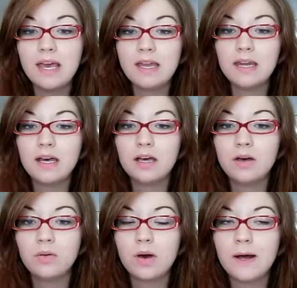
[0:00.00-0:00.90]
in,
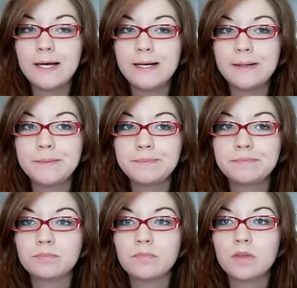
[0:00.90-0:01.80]

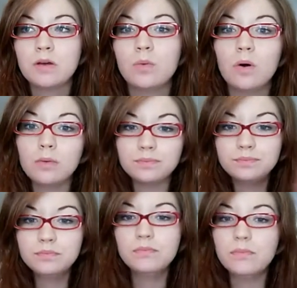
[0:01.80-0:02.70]

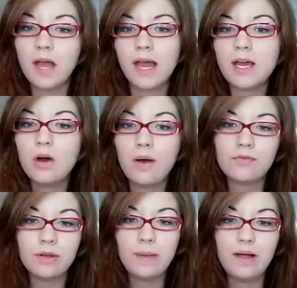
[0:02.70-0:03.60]
well, I go
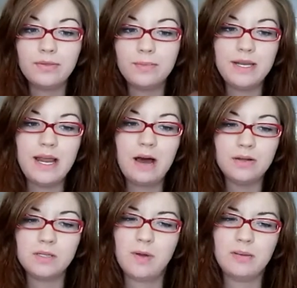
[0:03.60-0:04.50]
every month, but now
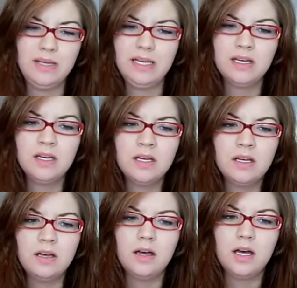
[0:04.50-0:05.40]
it's probably
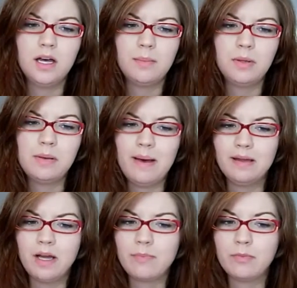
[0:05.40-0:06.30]
only
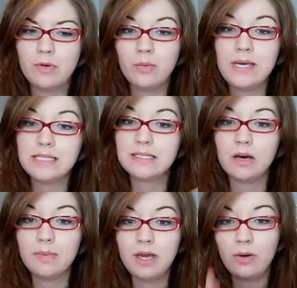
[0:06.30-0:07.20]
about a couple more weeks and
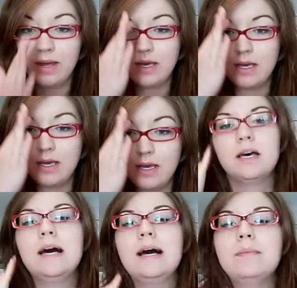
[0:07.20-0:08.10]
I'll be going. It's
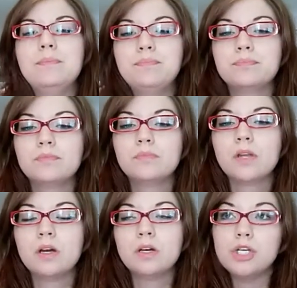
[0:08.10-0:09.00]

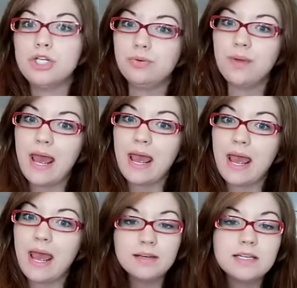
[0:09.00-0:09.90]
June
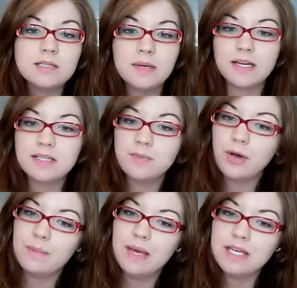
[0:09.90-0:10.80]
8th is my next
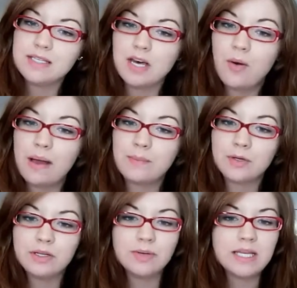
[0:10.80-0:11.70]
appointment, so I'm
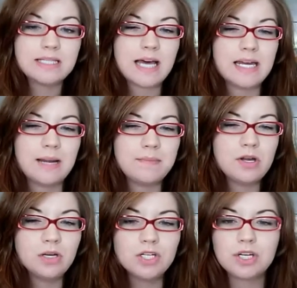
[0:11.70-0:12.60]
really excited. I'm
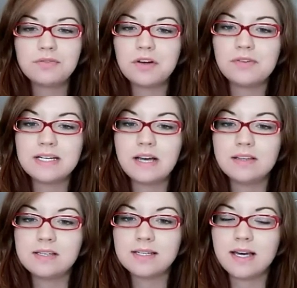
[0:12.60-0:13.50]
not sure if I'll find out
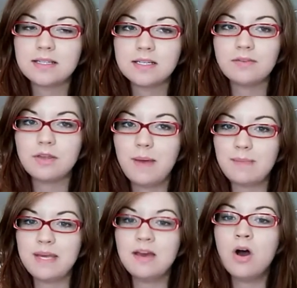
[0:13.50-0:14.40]
the sex of the
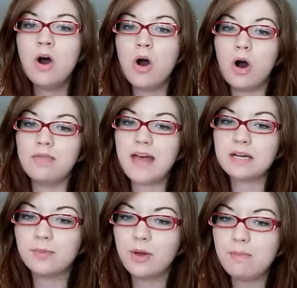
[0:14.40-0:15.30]
baby on
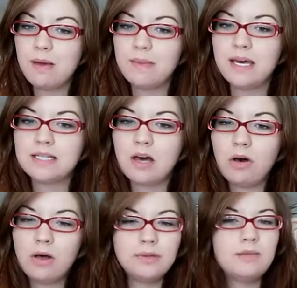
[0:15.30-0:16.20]
that appointment because
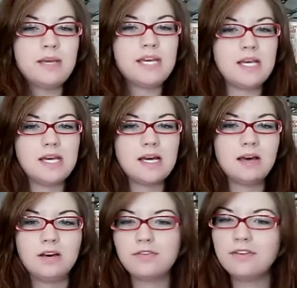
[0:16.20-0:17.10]
I'll only be
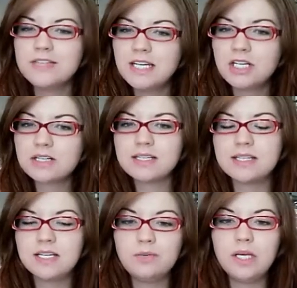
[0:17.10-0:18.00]
15 or
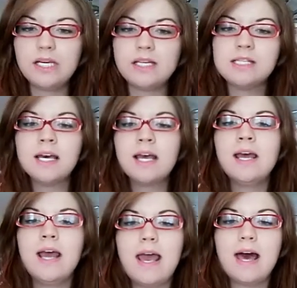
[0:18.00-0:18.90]
16 weeks,
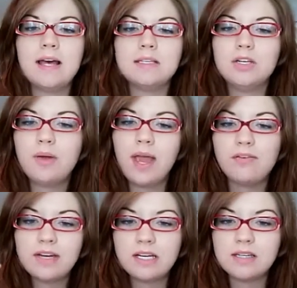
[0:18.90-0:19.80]
and you
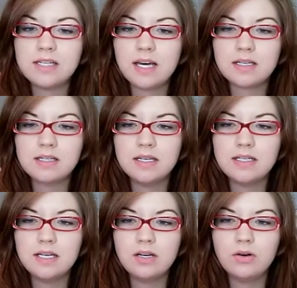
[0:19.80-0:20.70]
can't find out the sex
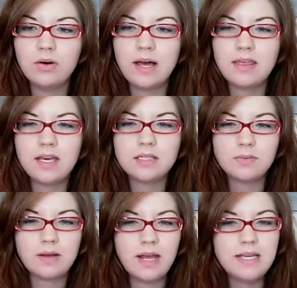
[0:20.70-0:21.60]
until I think it's
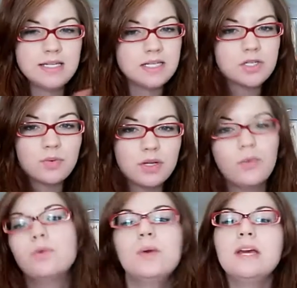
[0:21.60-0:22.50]
around 18 to
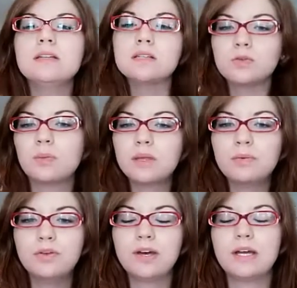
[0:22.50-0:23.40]
21 weeks. It's normally
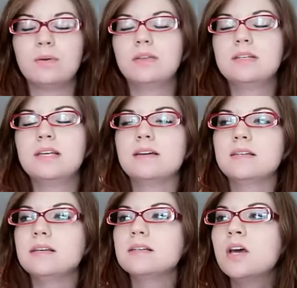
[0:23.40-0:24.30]
when you find out what the sex
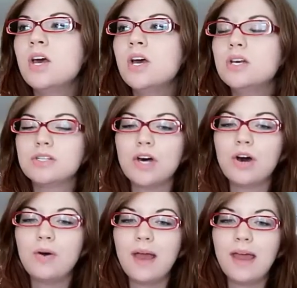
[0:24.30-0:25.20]
is.
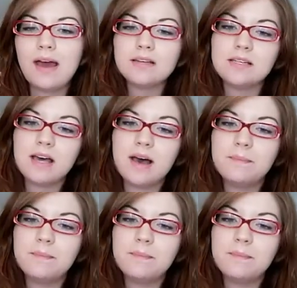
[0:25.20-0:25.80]
So, and